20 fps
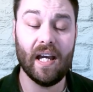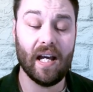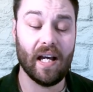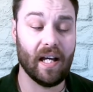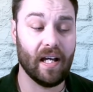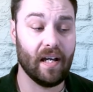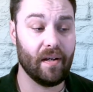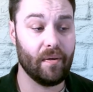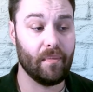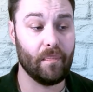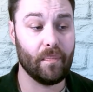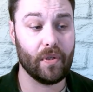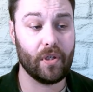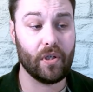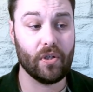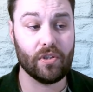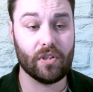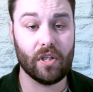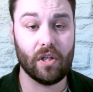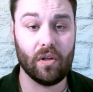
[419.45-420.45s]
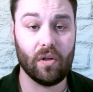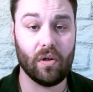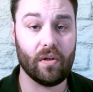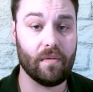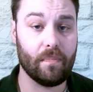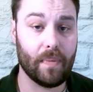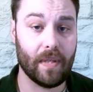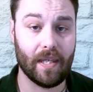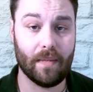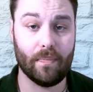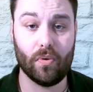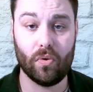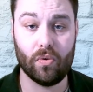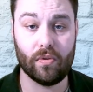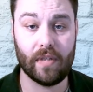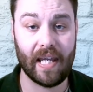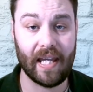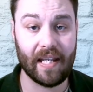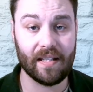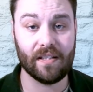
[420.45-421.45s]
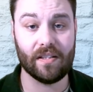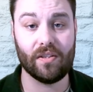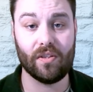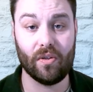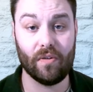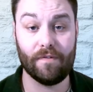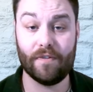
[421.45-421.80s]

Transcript: because a lot of people tend to,